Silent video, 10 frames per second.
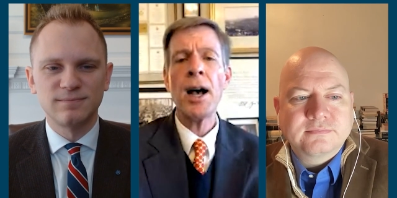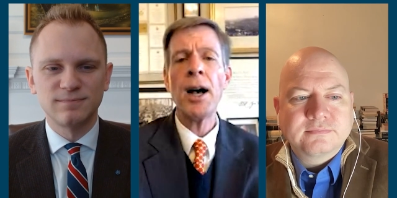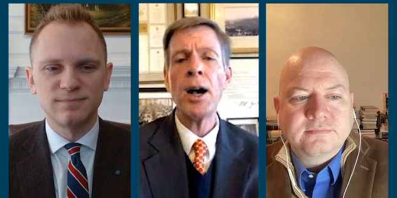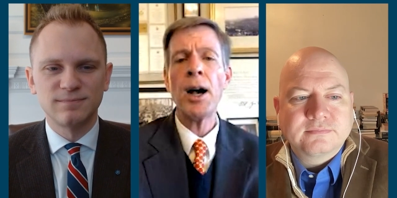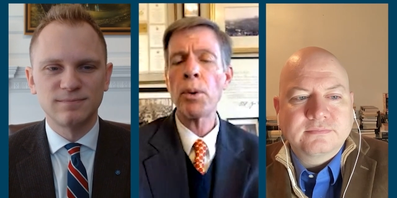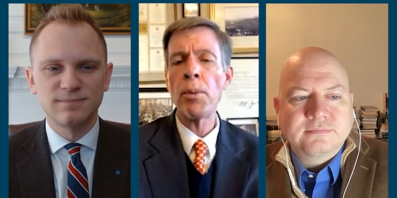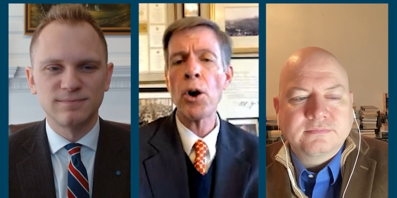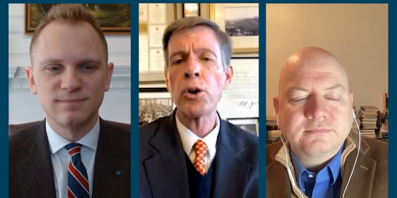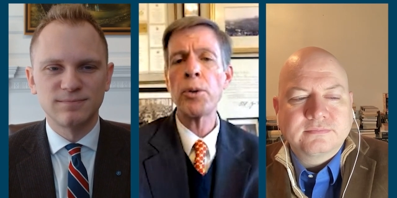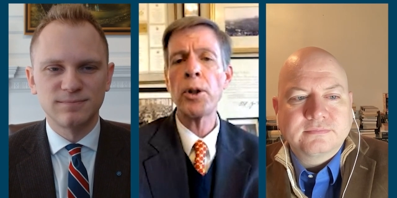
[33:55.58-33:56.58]
Speaker 1: a
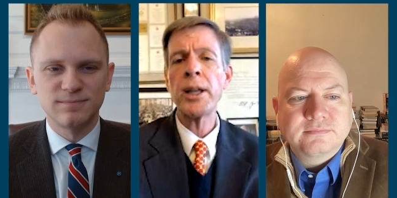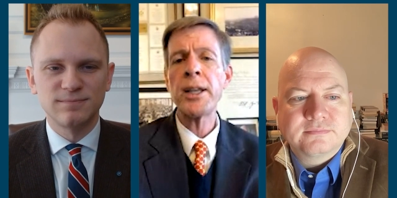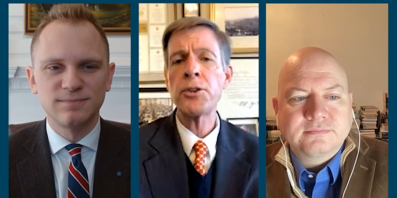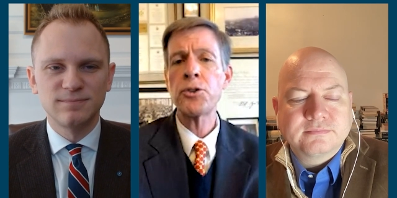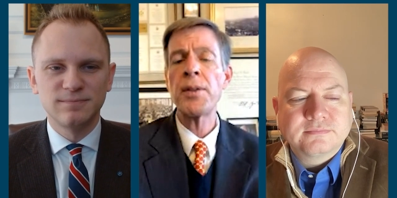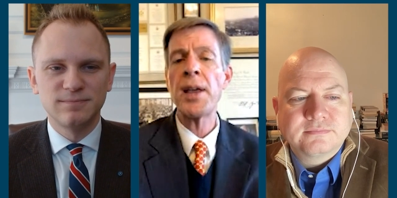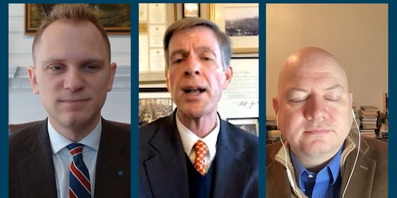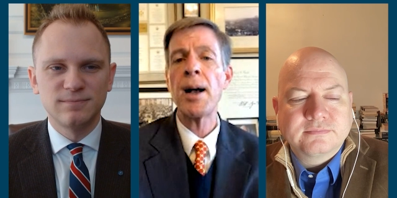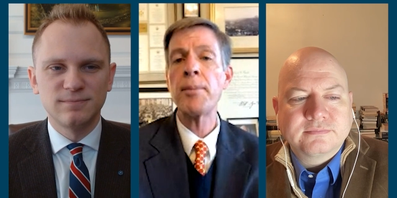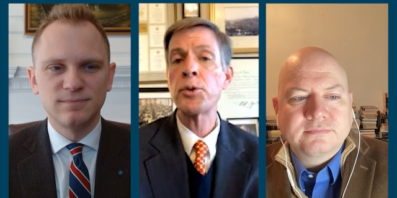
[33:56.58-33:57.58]
remarkable history that
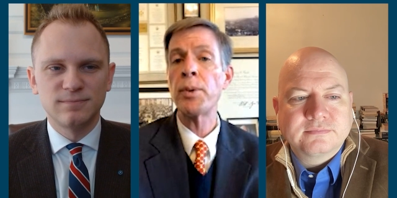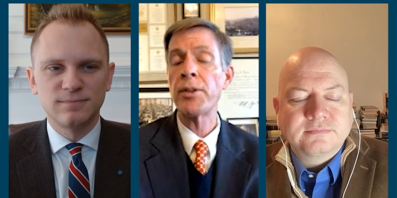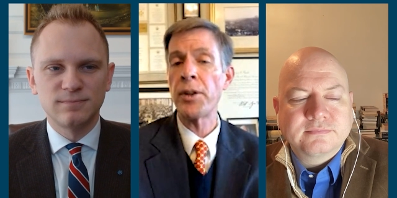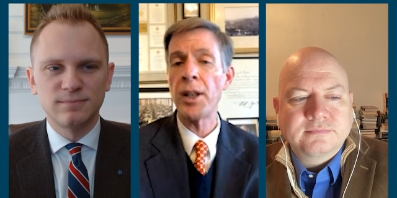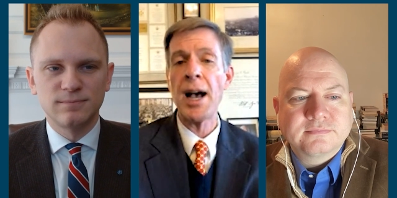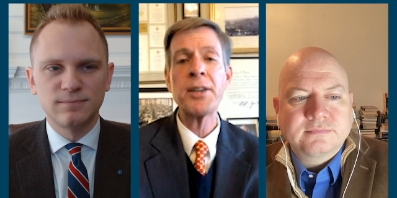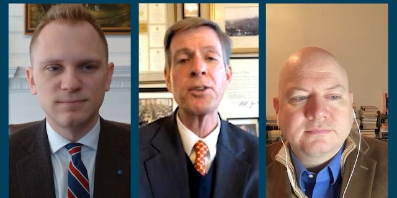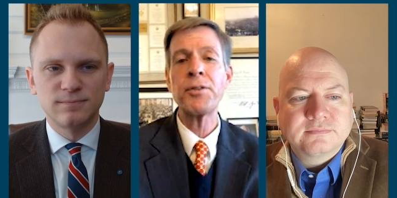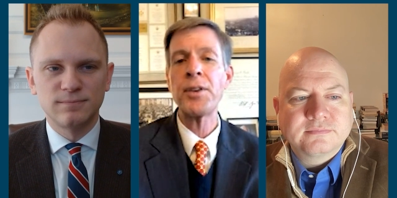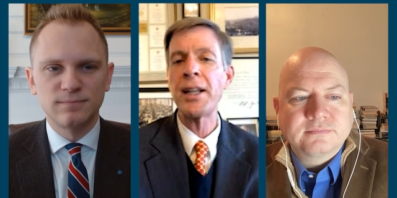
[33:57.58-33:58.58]
comes with
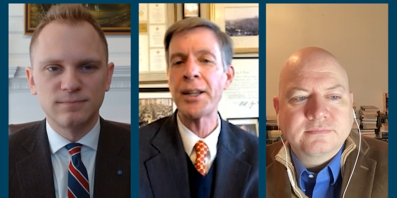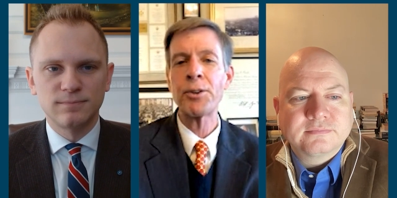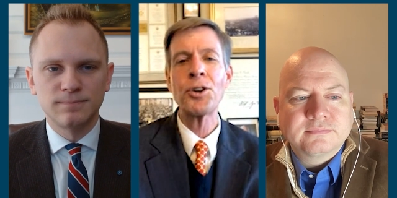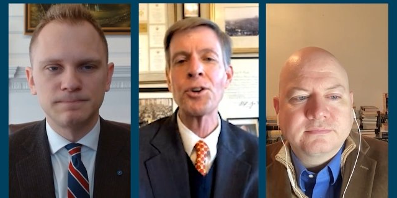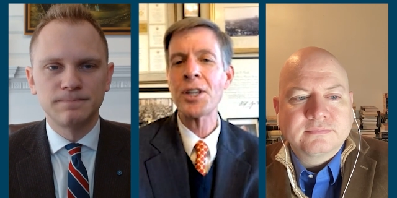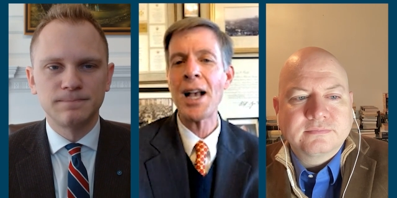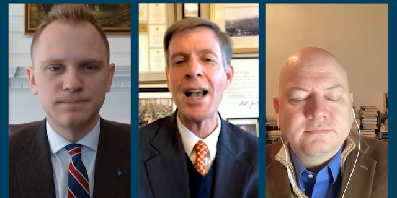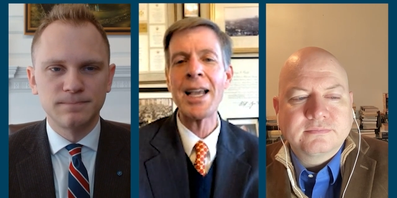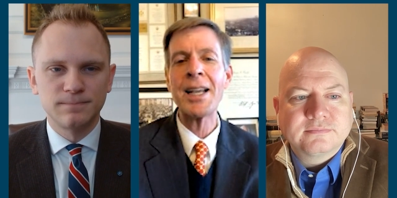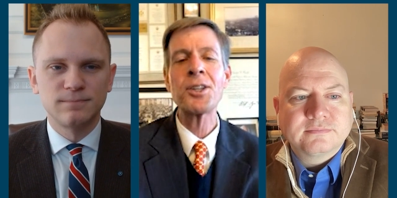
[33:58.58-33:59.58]
philosophy, literature,
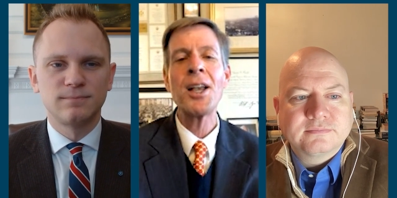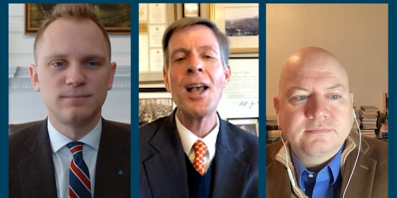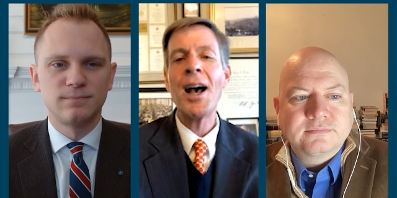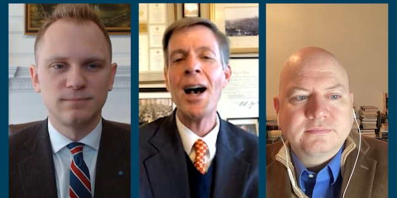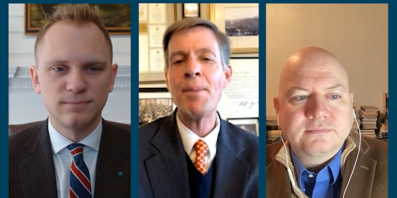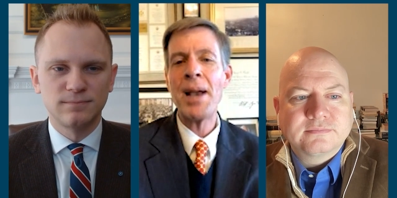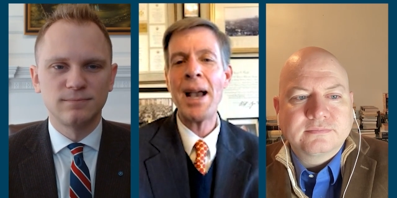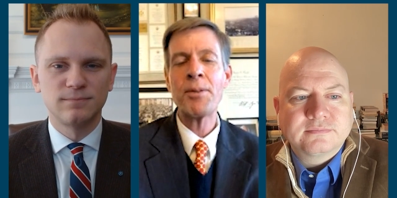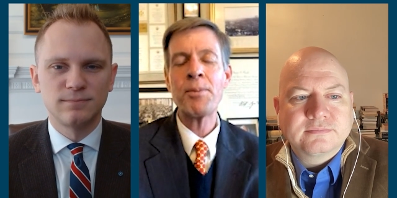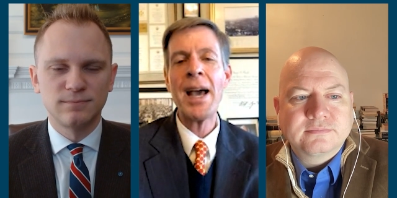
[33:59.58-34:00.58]
science, uh,
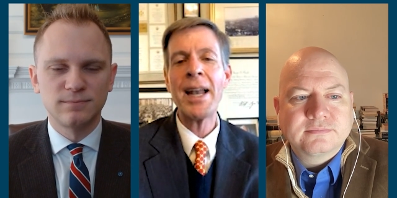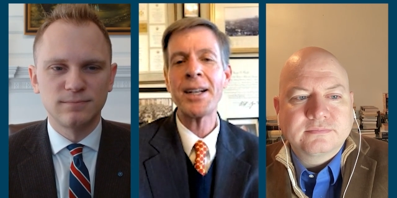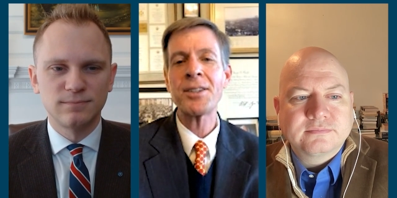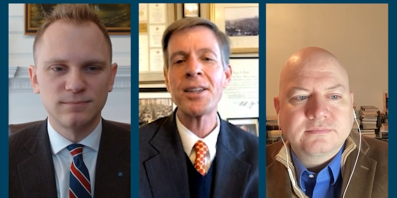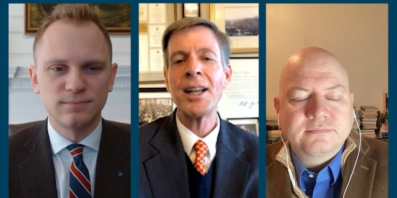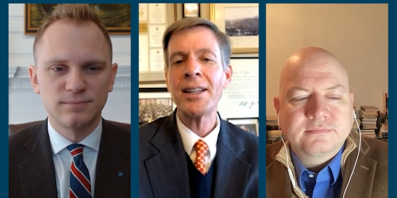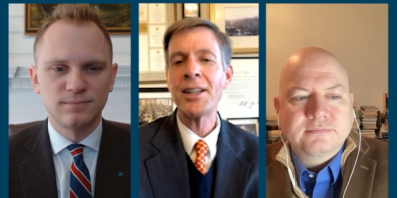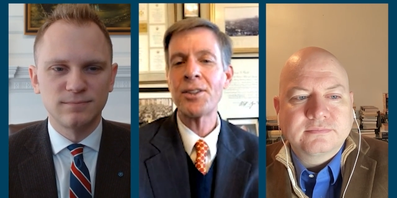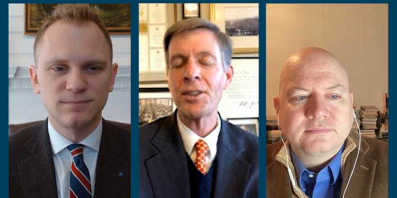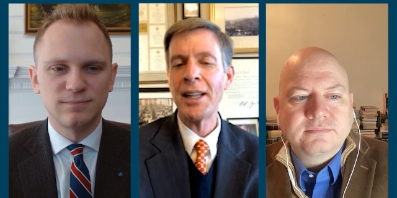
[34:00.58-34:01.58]
mathematics.
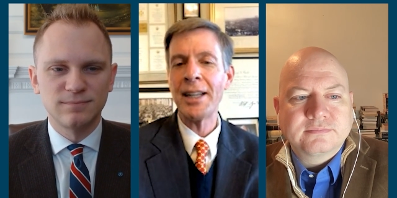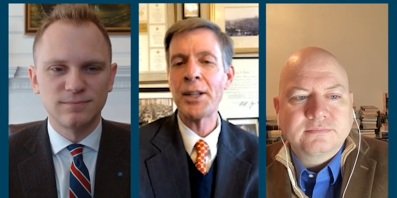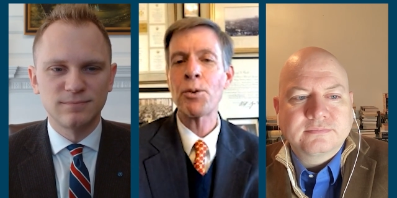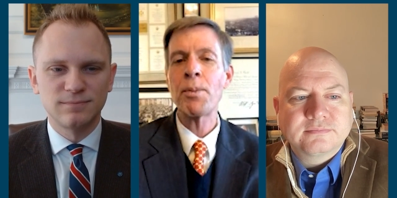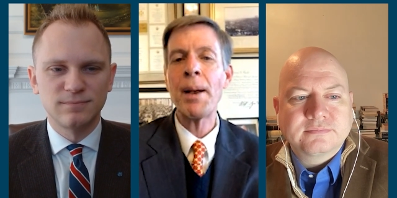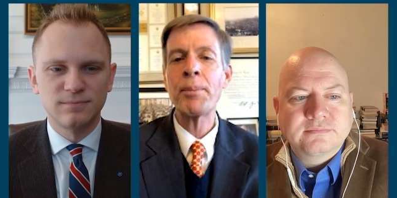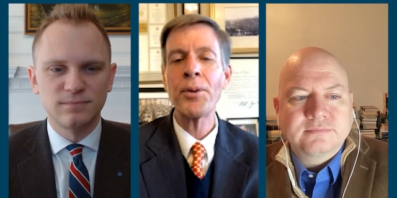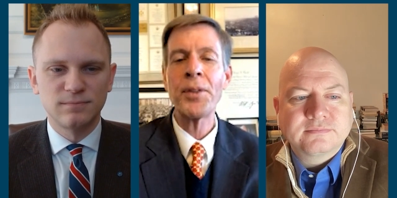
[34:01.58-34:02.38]
Let's let, let's remember